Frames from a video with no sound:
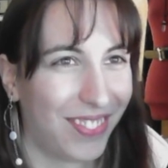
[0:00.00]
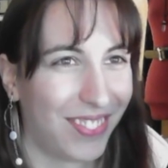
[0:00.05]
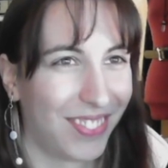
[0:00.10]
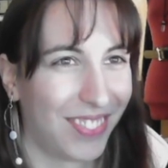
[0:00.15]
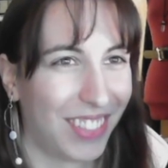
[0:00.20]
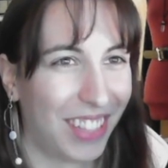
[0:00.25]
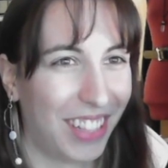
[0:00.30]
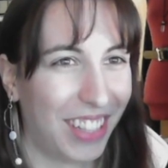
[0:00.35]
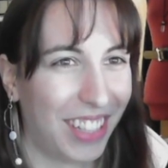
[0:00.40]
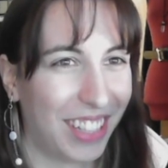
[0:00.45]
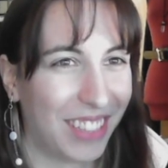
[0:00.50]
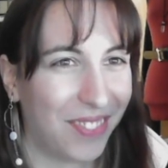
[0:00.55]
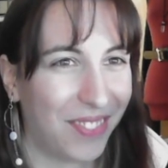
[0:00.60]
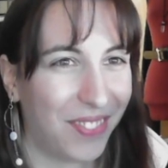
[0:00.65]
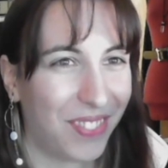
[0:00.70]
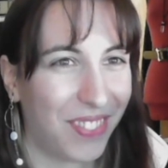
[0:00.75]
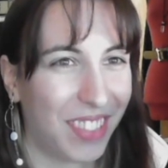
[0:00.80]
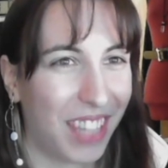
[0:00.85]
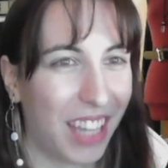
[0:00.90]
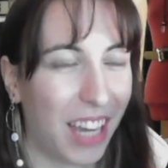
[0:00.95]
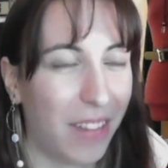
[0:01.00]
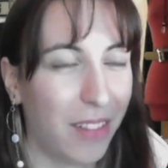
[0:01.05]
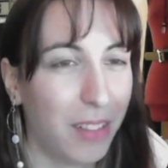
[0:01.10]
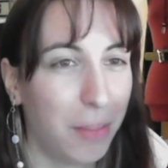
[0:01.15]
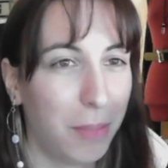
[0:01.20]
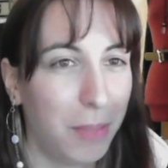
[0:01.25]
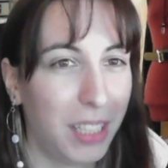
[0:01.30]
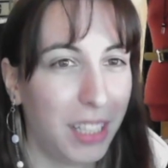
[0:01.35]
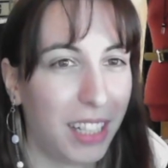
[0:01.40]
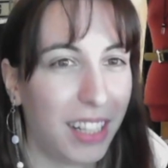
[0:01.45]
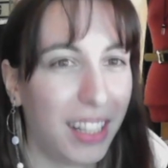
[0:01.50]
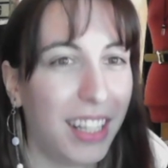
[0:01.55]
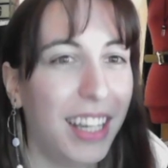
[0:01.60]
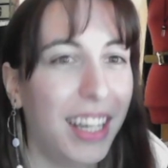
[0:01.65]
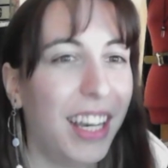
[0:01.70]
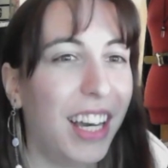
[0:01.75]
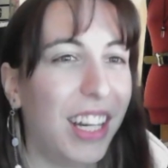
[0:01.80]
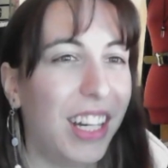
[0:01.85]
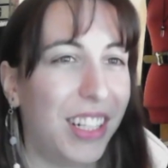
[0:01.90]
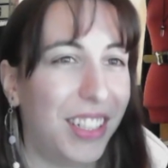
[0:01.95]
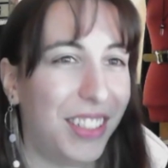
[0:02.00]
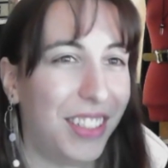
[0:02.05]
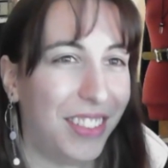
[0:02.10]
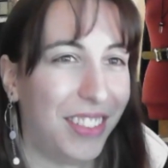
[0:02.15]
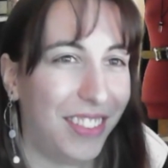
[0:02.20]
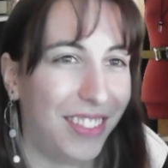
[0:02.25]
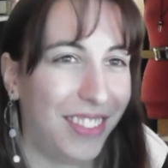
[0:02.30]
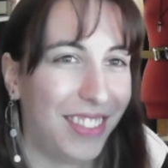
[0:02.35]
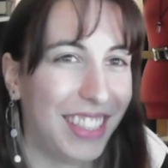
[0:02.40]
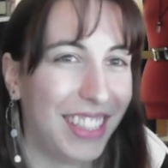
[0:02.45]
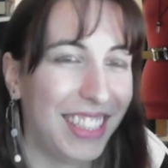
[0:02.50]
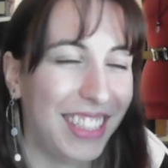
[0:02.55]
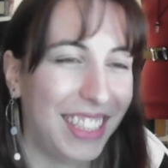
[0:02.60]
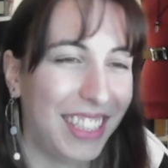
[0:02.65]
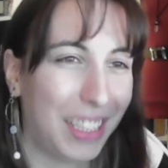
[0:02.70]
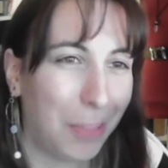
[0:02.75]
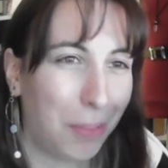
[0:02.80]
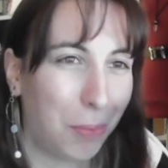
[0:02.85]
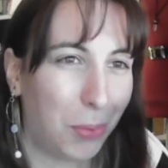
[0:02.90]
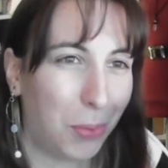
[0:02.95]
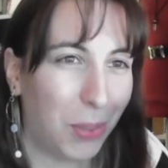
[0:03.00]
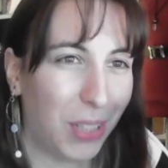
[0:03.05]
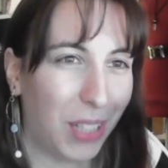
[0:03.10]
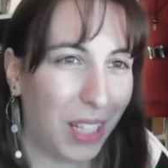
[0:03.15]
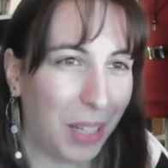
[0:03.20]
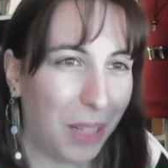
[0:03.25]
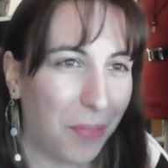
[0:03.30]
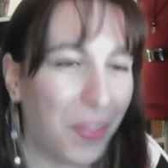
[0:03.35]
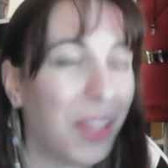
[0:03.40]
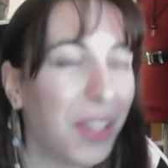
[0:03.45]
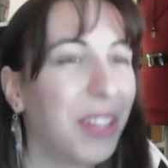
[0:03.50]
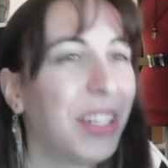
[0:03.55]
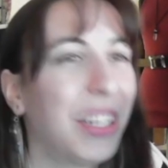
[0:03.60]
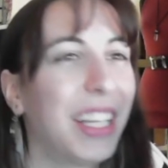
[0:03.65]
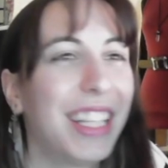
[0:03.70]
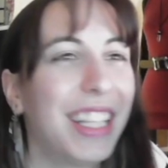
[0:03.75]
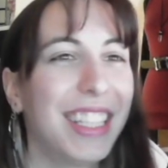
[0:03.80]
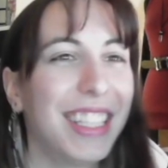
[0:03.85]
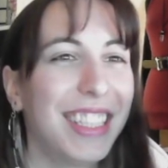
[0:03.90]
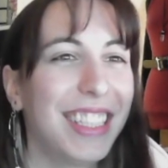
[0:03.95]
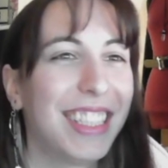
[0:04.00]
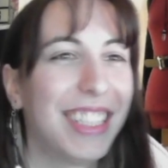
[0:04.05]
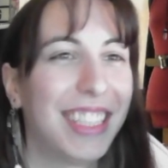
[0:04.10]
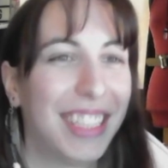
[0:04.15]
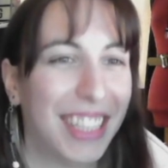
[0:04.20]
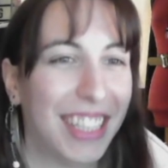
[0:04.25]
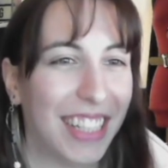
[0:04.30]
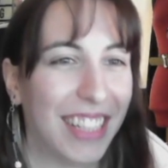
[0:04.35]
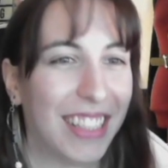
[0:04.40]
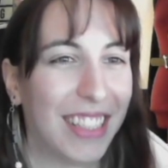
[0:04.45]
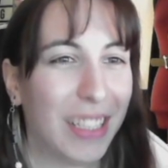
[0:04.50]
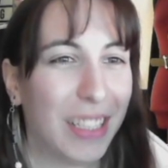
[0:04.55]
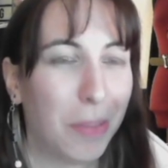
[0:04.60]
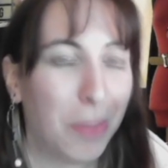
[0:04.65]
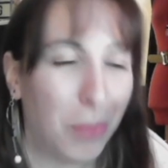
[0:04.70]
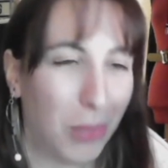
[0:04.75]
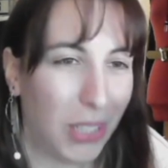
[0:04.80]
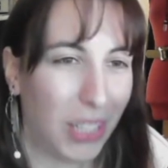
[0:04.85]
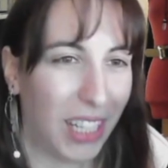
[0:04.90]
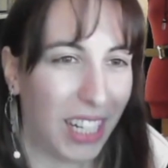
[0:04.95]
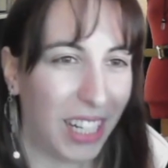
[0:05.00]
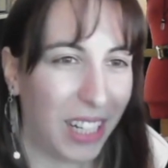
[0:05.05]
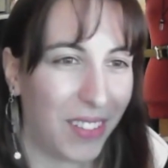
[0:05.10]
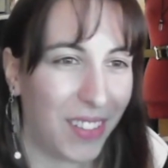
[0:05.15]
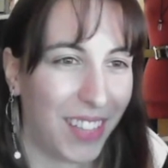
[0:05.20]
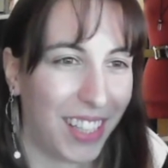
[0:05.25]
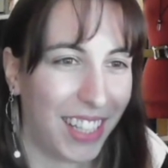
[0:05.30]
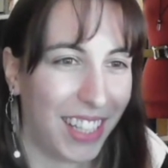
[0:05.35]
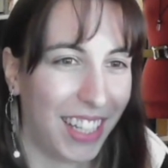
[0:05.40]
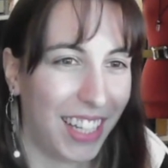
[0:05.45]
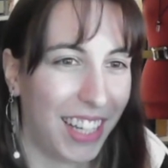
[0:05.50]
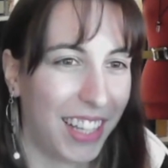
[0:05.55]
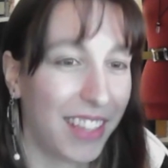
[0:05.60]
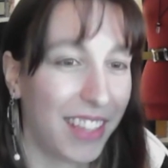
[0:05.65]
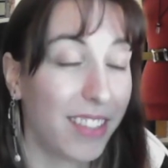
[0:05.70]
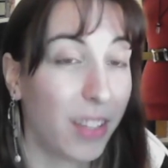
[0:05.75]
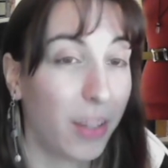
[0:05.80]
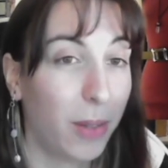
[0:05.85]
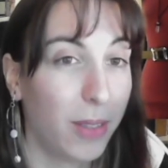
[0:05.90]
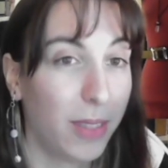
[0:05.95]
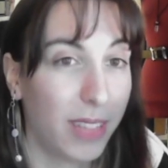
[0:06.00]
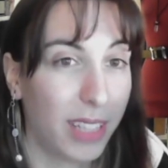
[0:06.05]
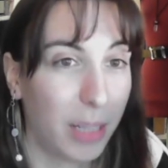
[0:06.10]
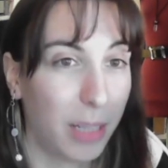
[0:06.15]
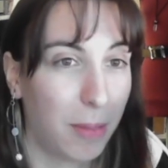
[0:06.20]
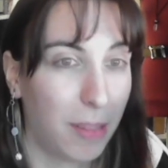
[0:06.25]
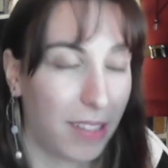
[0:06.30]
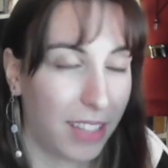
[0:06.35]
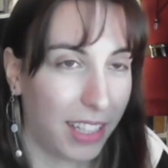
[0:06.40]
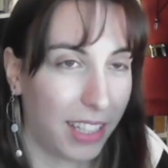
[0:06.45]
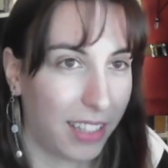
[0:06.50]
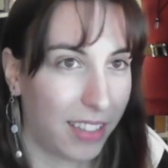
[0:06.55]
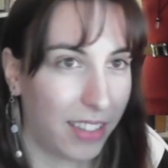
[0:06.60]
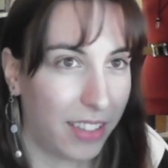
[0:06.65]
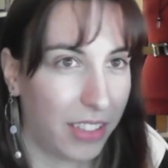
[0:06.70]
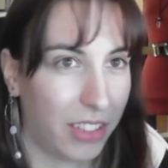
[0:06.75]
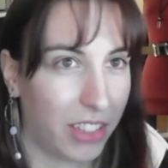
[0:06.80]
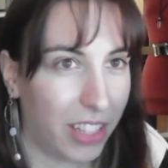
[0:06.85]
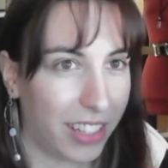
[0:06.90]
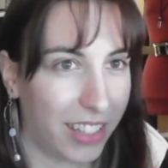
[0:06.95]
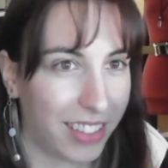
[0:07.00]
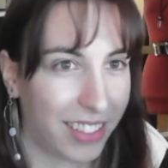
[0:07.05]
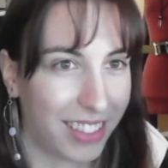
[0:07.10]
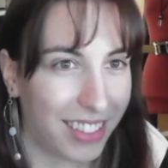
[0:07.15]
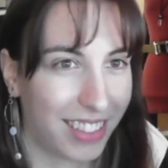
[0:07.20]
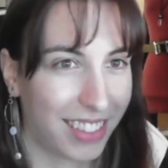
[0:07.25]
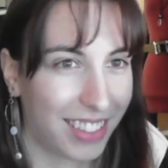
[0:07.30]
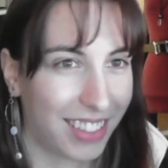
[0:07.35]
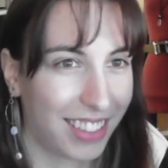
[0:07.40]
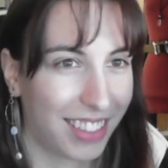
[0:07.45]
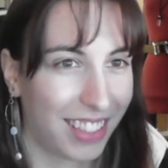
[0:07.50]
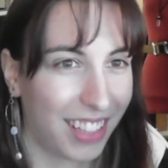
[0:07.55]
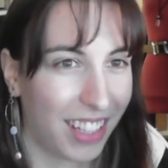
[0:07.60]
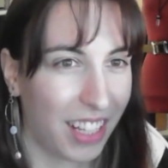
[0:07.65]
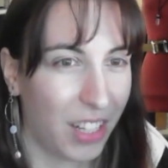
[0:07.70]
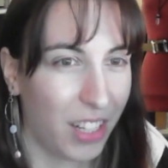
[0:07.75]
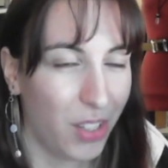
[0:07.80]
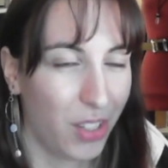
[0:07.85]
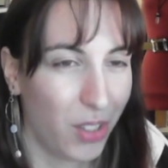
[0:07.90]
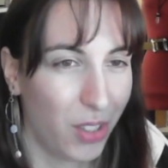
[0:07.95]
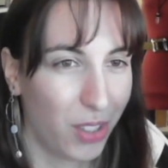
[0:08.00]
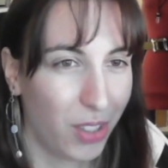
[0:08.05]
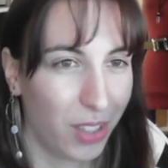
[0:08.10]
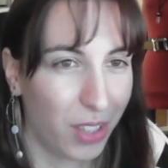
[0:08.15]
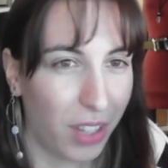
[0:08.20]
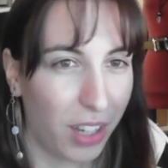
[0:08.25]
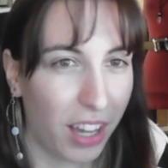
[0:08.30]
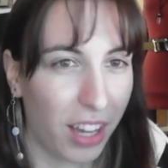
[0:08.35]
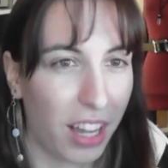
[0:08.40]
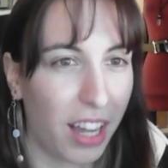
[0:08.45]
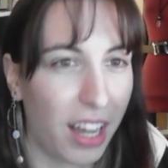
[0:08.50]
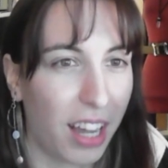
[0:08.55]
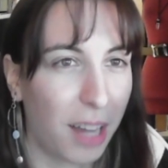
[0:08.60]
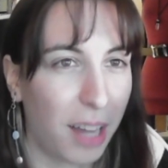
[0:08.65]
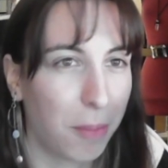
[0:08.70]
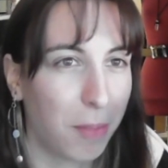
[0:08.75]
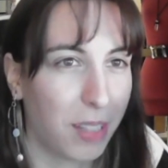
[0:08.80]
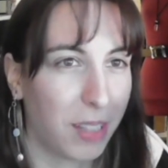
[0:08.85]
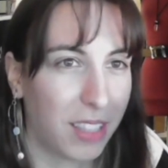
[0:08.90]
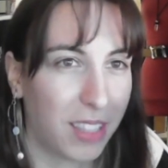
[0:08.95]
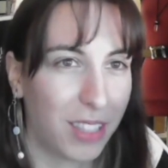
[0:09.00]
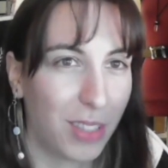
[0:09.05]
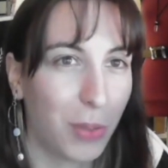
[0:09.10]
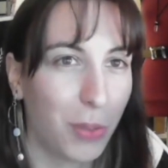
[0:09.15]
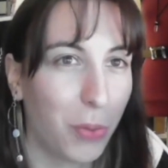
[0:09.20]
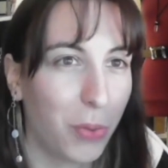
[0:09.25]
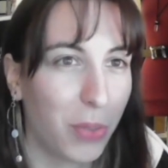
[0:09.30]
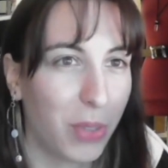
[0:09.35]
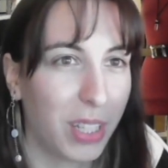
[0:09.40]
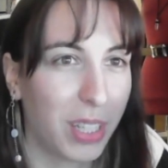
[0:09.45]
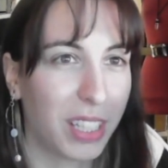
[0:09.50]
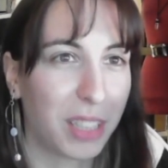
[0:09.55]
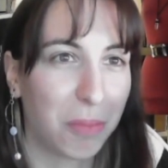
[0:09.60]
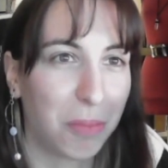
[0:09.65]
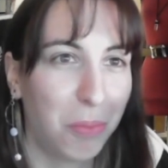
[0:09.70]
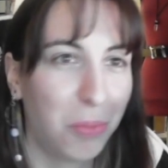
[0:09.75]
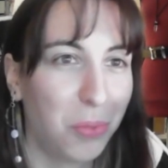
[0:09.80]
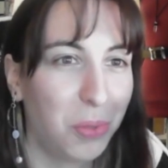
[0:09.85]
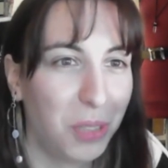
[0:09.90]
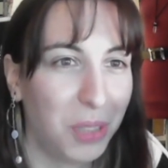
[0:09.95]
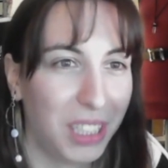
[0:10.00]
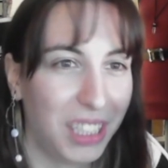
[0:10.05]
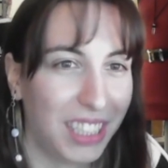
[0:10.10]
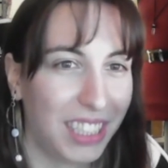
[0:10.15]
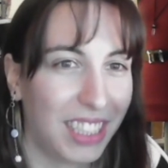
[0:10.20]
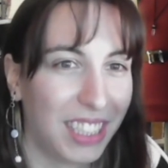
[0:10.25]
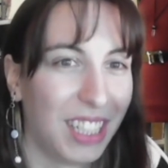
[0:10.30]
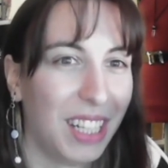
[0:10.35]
Okay, Darwin middle. Oh, this is pretty. Okay, this is just pretty. This whole Sigma set is just calm and soothing and pretty.